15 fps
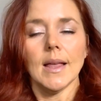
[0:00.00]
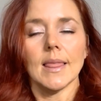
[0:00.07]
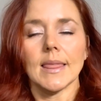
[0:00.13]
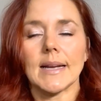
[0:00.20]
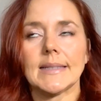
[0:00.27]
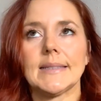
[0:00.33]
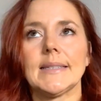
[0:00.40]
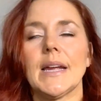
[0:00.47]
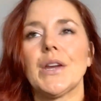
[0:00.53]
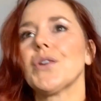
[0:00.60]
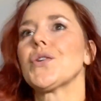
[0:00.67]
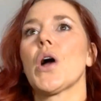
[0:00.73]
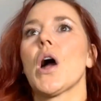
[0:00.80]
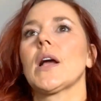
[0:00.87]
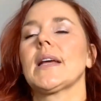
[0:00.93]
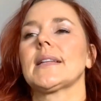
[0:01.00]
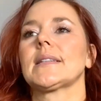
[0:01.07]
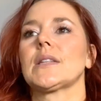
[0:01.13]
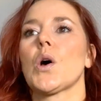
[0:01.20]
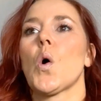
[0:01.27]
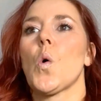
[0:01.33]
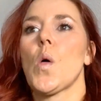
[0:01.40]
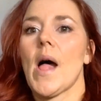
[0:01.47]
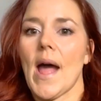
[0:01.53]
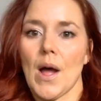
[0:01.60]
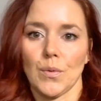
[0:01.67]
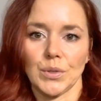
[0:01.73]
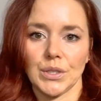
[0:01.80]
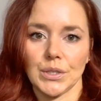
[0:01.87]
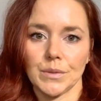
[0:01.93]
Let's say your dog gets the whole
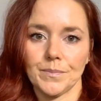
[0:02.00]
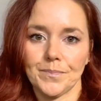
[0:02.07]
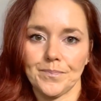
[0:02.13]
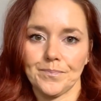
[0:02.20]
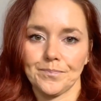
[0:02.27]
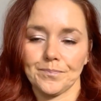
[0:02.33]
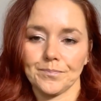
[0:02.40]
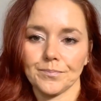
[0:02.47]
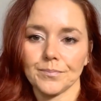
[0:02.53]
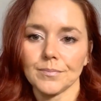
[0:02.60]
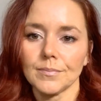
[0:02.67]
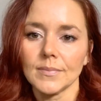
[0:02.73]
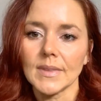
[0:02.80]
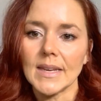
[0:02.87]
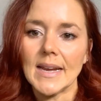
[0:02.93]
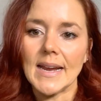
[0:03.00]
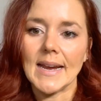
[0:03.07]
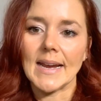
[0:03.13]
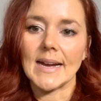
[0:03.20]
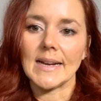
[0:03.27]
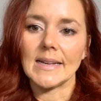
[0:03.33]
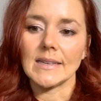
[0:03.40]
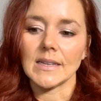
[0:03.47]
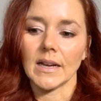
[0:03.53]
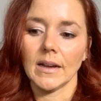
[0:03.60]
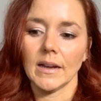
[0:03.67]
house and